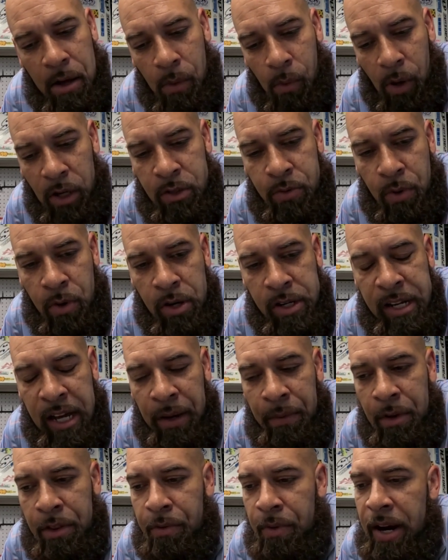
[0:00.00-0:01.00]
Once we were
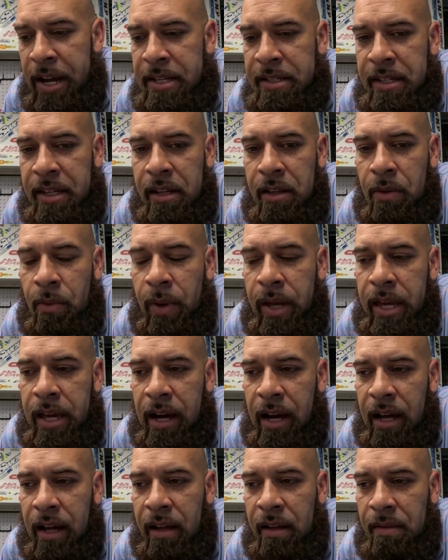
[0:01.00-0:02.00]
done with racing, we
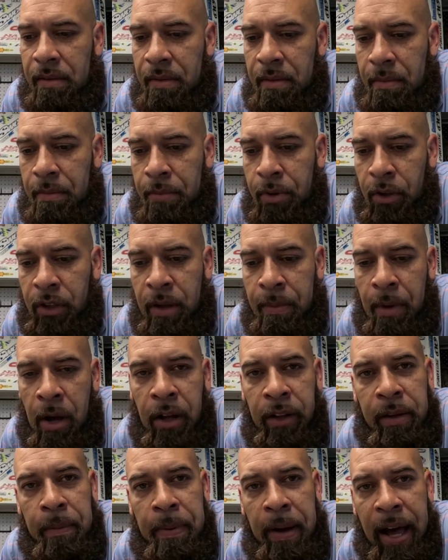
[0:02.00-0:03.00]
pulled up
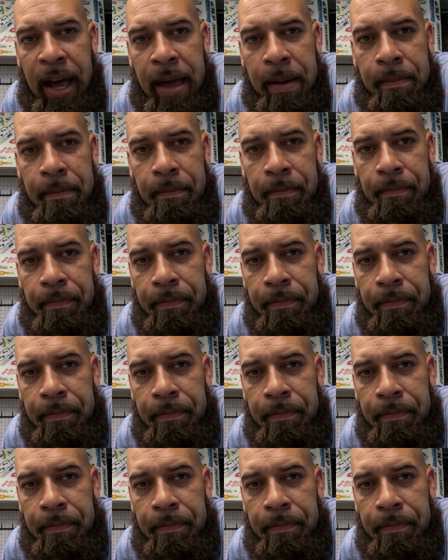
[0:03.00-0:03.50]
all the pipe,